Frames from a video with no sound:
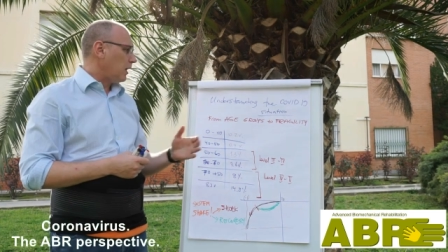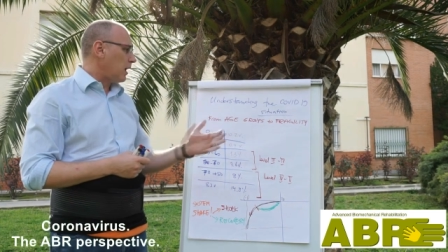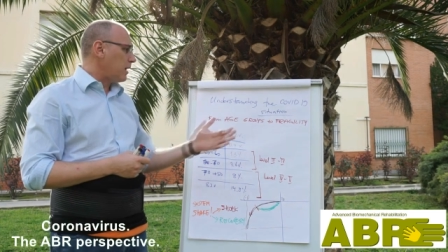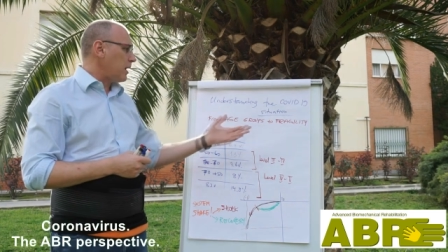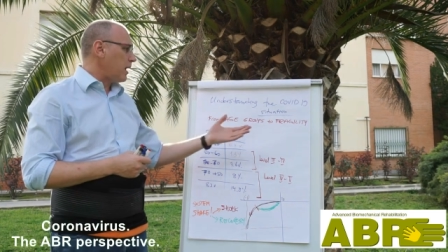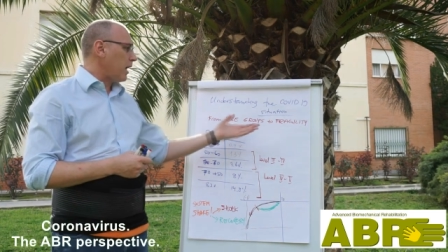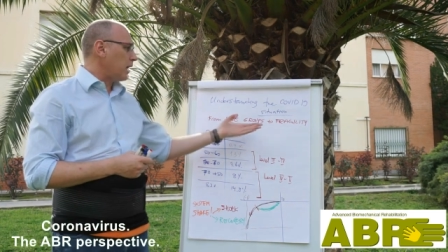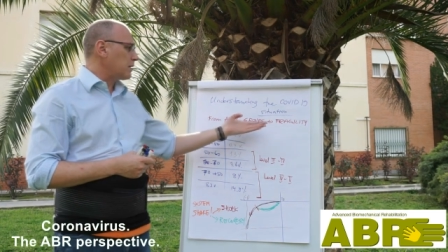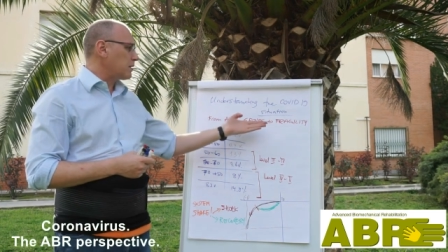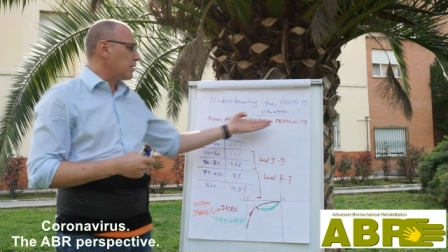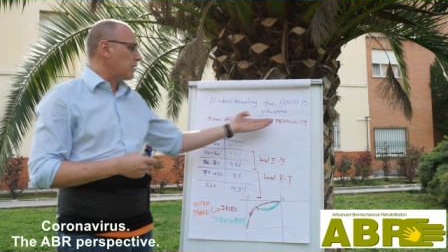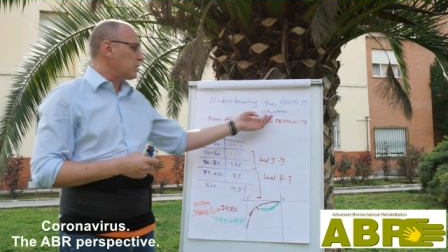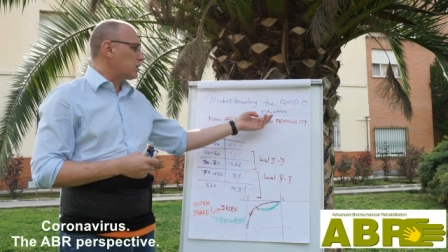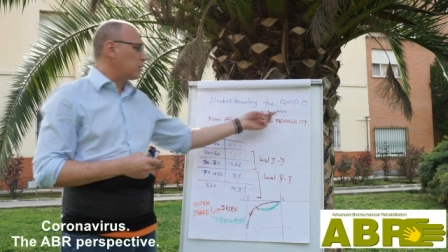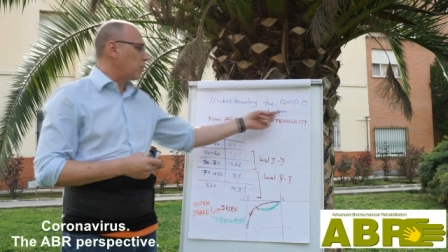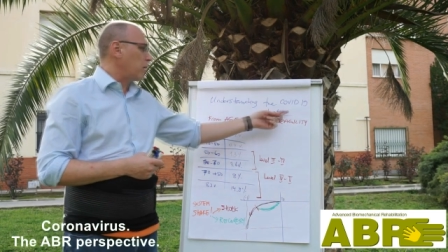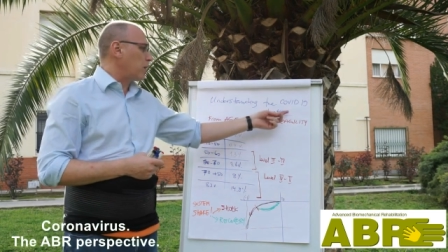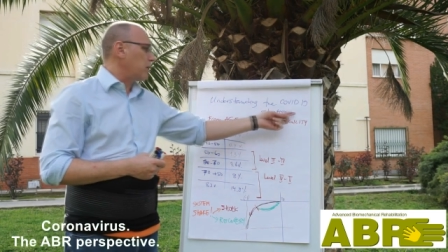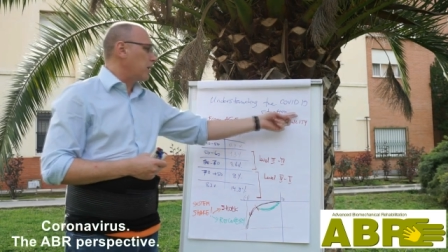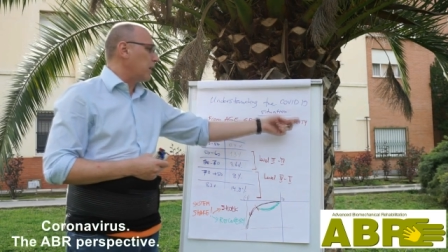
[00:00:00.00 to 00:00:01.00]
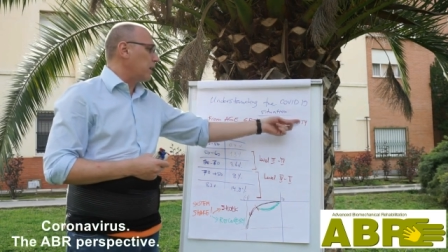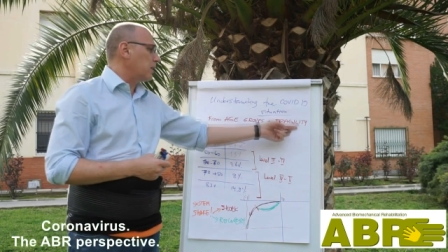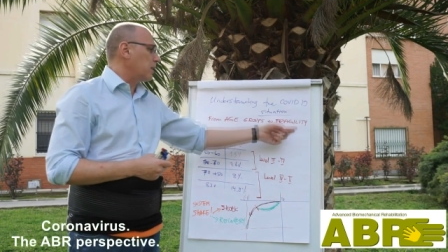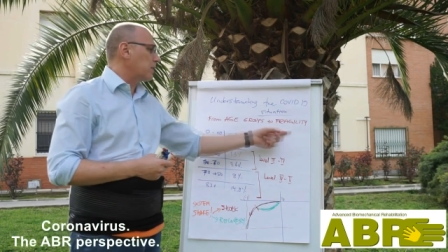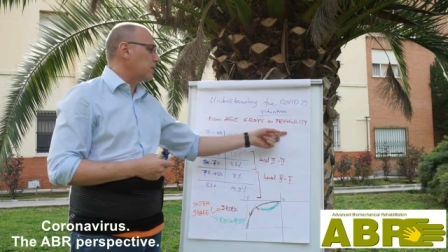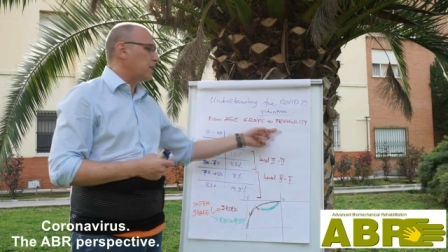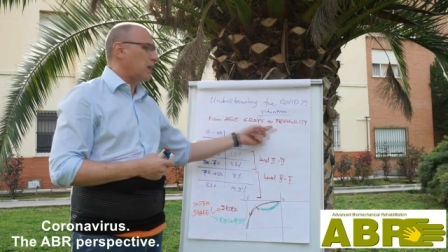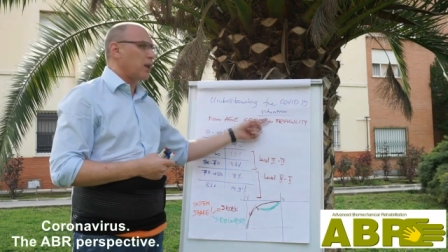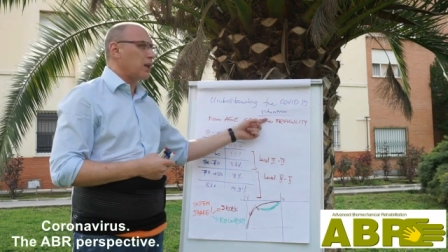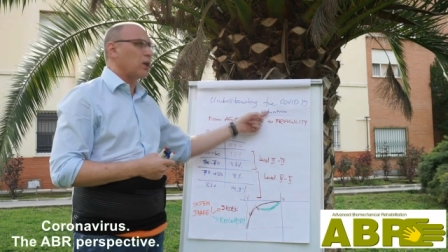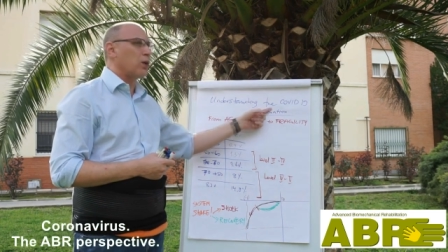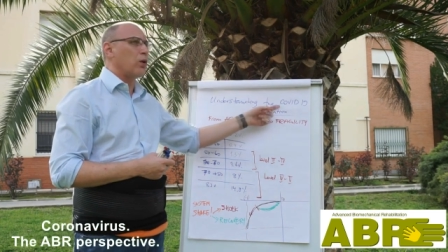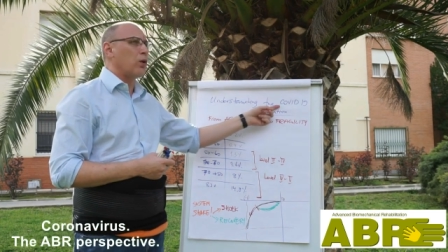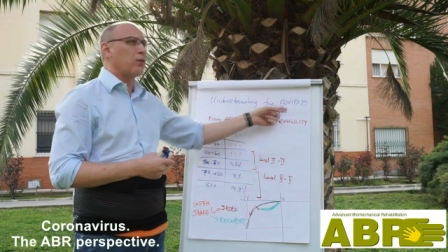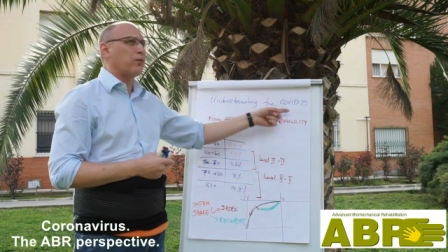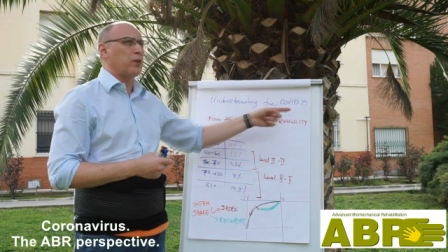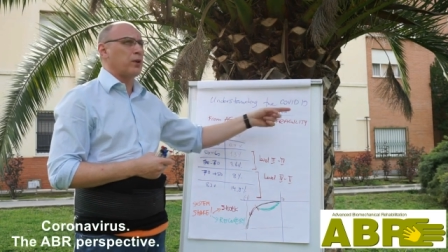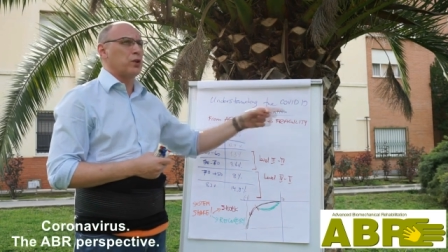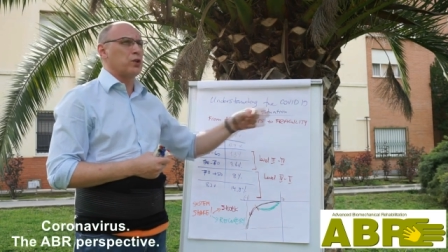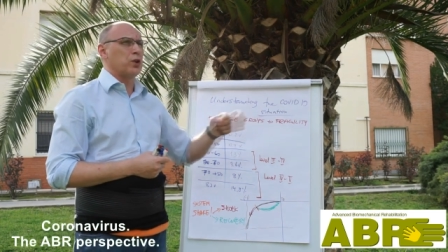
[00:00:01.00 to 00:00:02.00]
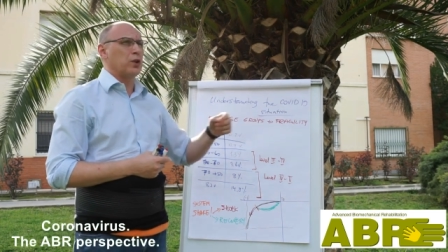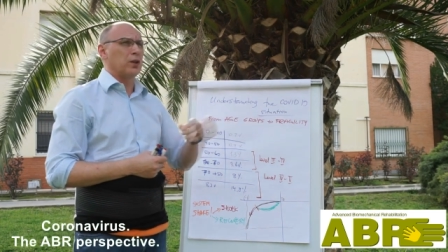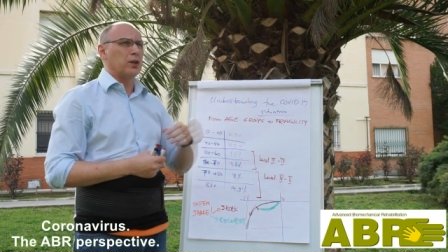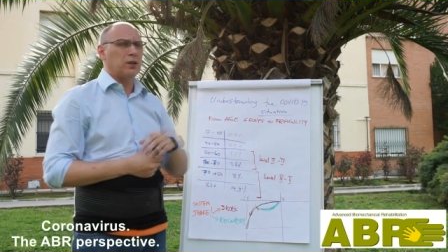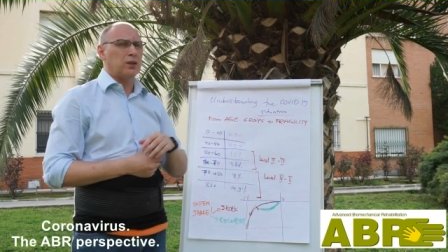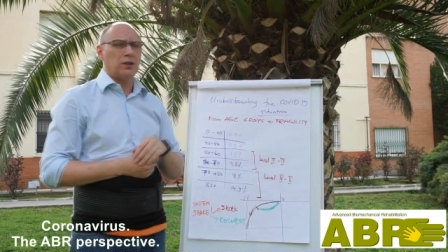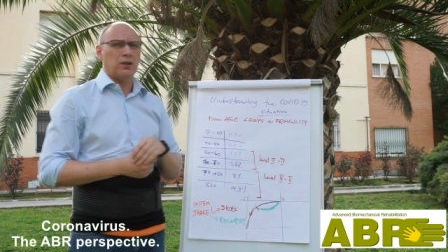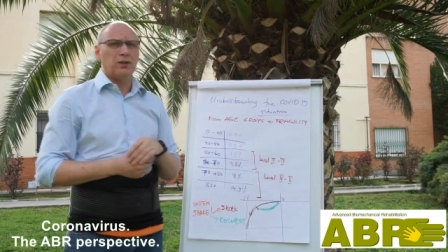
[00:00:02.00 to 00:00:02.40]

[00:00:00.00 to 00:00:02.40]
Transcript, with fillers: connects us to the understanding of fragility.